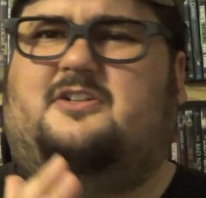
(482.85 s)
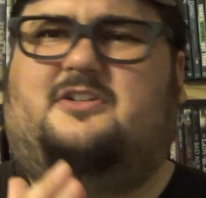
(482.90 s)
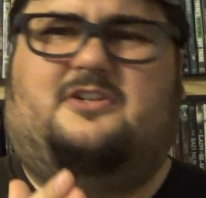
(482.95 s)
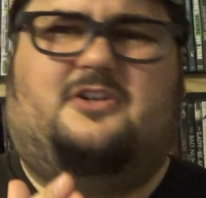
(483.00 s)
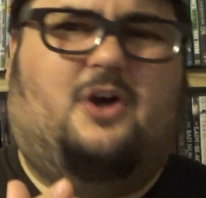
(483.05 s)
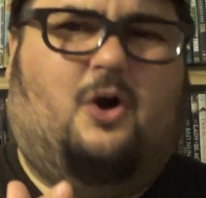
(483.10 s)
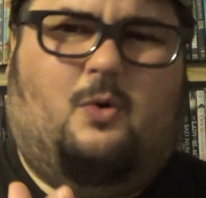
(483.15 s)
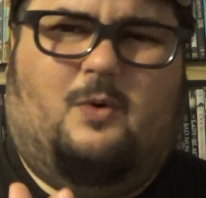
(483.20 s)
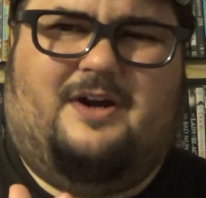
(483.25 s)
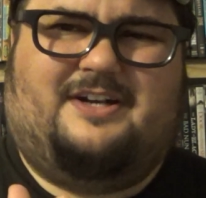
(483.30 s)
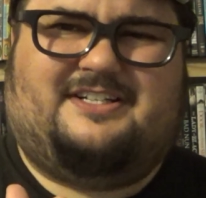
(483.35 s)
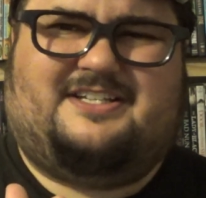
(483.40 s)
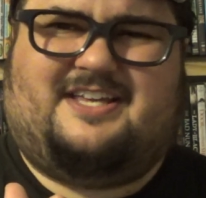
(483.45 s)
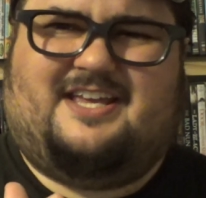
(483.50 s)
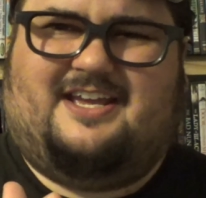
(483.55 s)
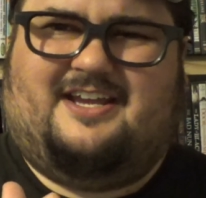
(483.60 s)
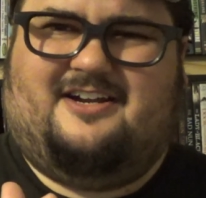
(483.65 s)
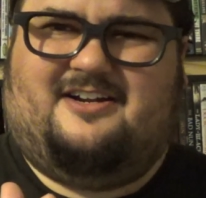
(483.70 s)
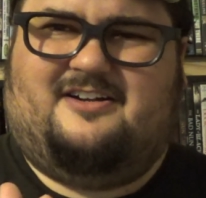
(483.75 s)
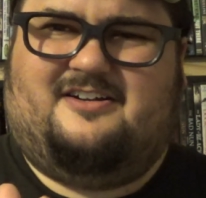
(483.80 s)
No one
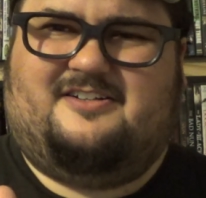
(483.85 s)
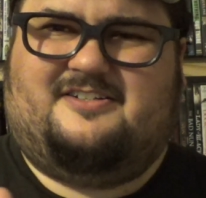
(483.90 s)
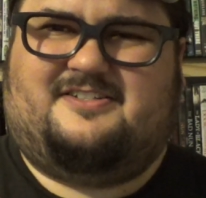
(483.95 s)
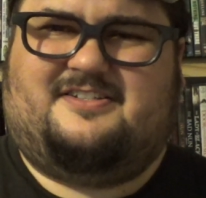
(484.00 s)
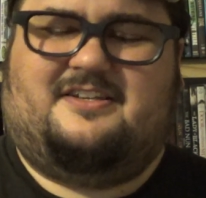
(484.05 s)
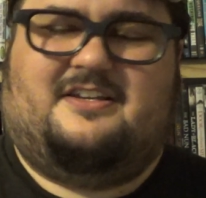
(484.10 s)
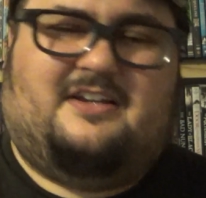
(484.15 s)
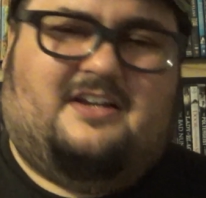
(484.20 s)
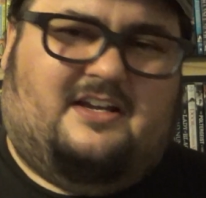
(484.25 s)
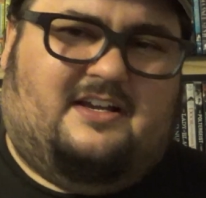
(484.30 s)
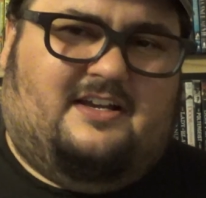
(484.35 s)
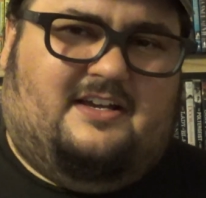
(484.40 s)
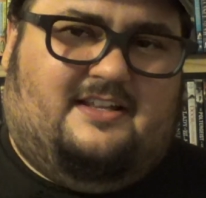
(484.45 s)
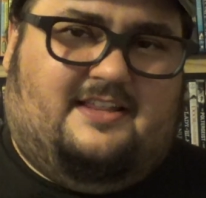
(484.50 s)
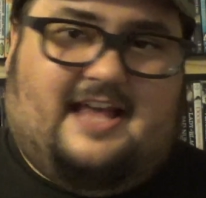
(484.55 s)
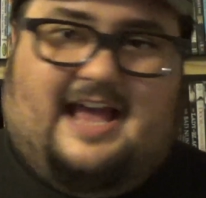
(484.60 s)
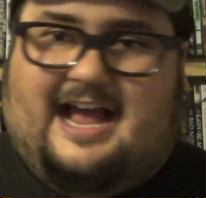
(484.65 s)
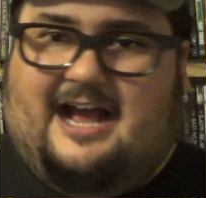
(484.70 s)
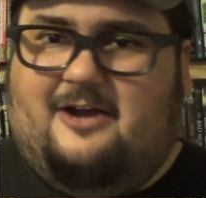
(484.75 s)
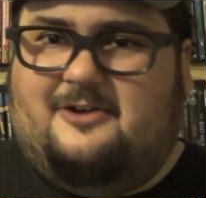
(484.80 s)
cares.
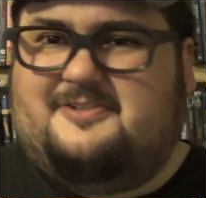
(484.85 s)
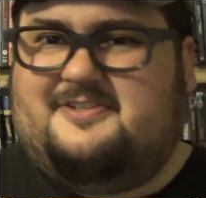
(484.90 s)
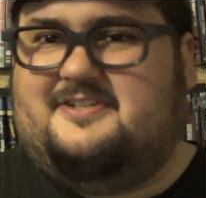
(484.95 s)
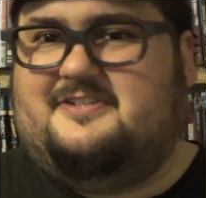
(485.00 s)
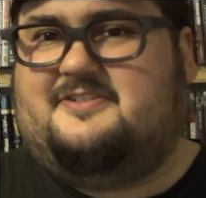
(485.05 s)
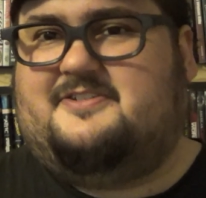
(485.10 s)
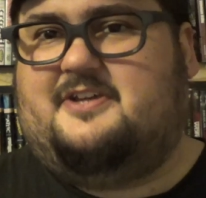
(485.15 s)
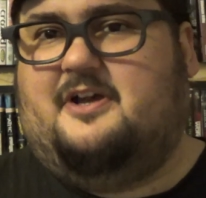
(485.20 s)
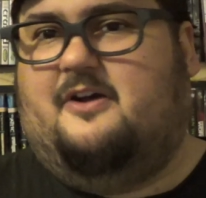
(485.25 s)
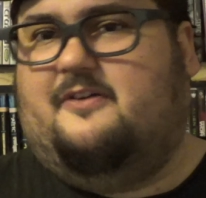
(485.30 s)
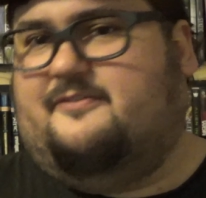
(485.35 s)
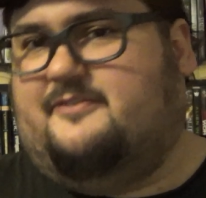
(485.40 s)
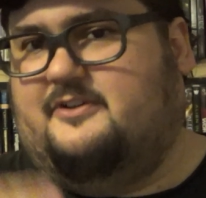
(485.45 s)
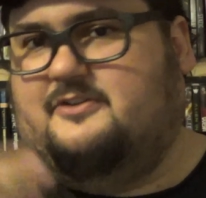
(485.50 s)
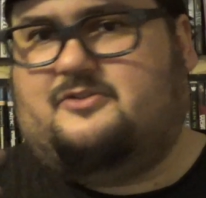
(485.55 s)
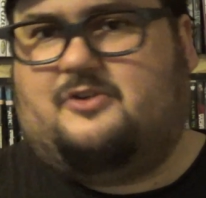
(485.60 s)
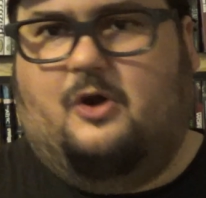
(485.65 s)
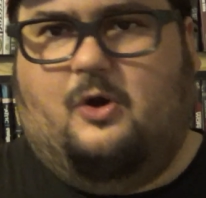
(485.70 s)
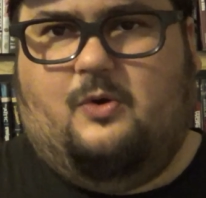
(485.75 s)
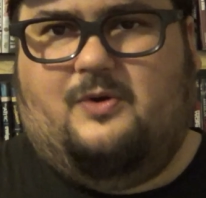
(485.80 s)
The house itself
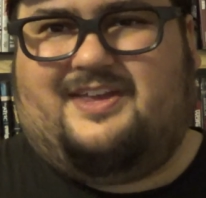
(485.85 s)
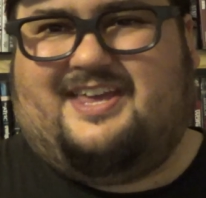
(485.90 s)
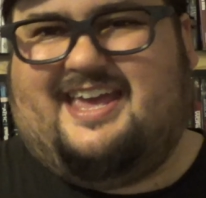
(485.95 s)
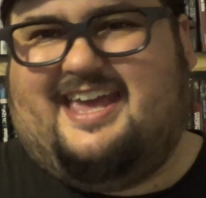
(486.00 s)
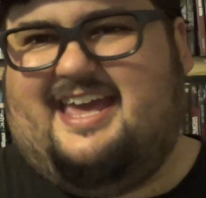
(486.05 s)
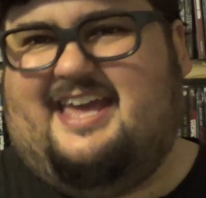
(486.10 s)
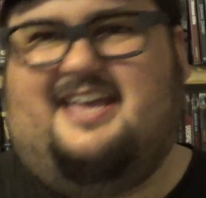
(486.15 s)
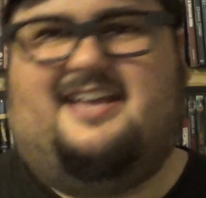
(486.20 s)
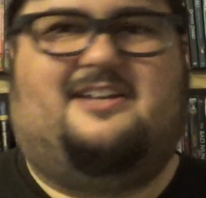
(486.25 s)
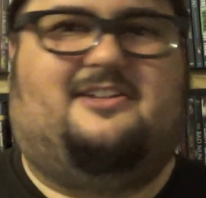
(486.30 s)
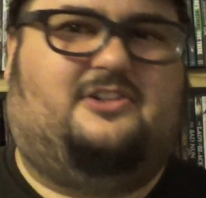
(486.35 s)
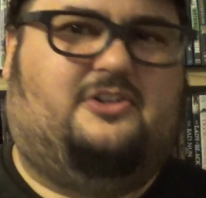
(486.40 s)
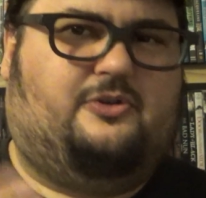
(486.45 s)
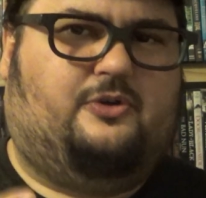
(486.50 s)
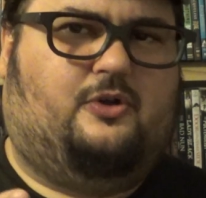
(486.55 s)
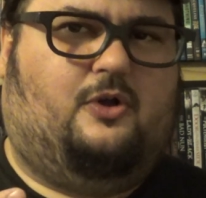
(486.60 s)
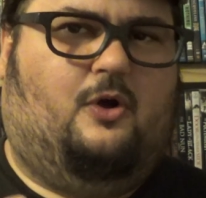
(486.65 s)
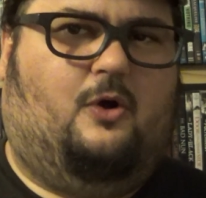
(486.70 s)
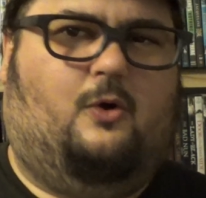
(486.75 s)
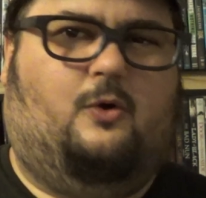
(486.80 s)
is okay, a
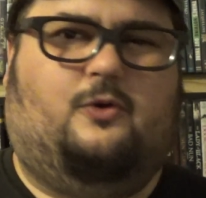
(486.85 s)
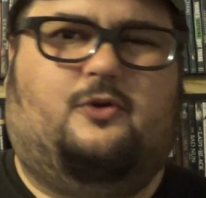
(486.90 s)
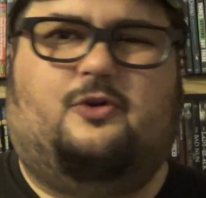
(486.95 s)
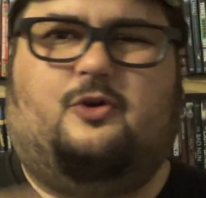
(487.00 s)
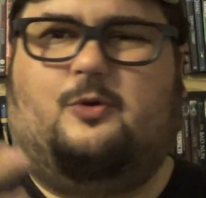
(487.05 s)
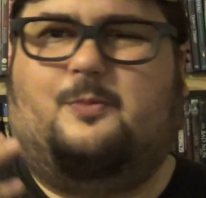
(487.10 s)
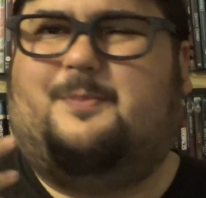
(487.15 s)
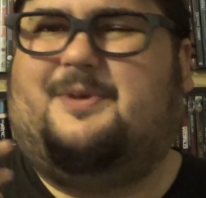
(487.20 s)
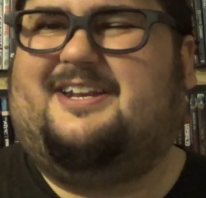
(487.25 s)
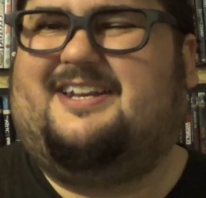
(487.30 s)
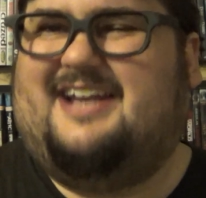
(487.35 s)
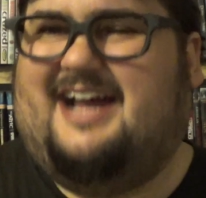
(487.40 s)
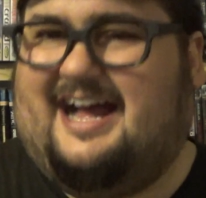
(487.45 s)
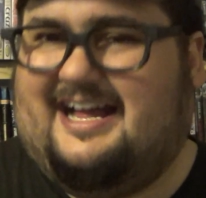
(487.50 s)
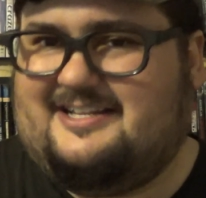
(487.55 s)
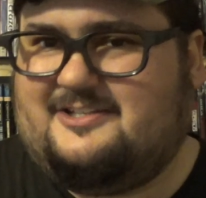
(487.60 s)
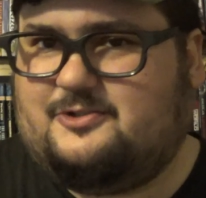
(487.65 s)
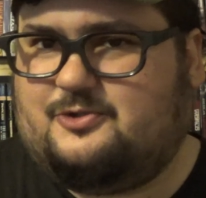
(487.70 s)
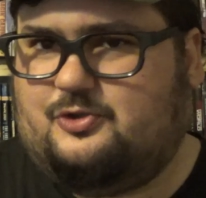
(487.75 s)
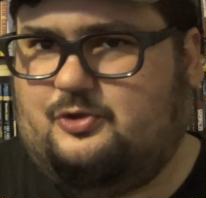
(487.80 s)
little older, but
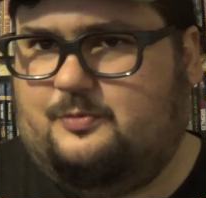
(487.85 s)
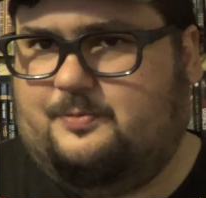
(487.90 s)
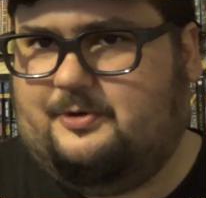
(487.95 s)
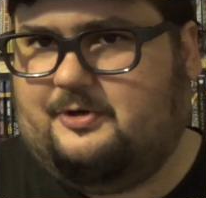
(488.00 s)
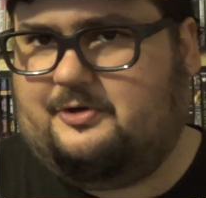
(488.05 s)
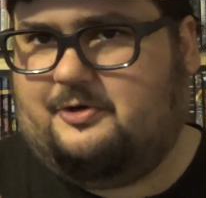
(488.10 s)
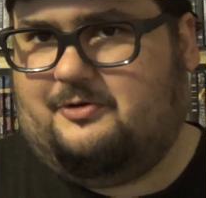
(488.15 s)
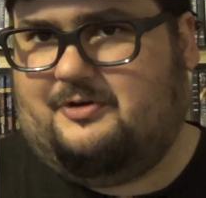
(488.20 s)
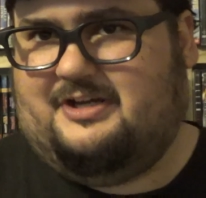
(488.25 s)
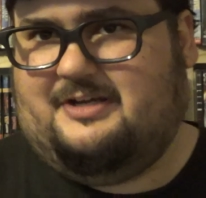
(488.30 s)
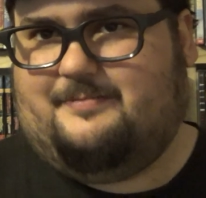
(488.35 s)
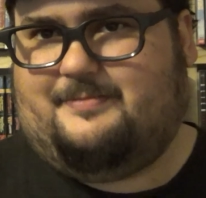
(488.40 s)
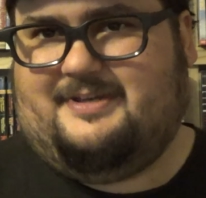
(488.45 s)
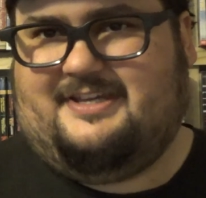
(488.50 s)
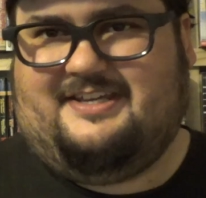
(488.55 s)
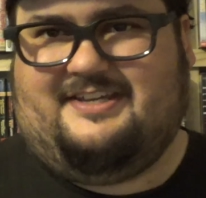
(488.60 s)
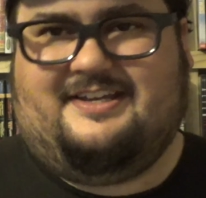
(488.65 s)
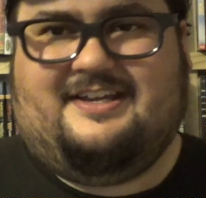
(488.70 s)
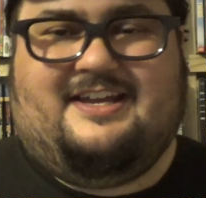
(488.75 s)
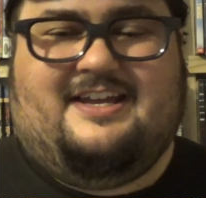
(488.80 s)
not super
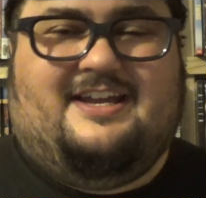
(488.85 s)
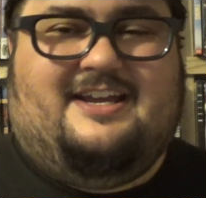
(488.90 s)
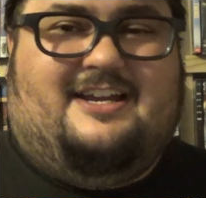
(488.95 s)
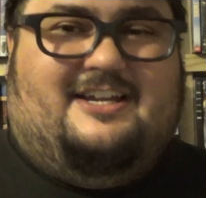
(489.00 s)
creepy.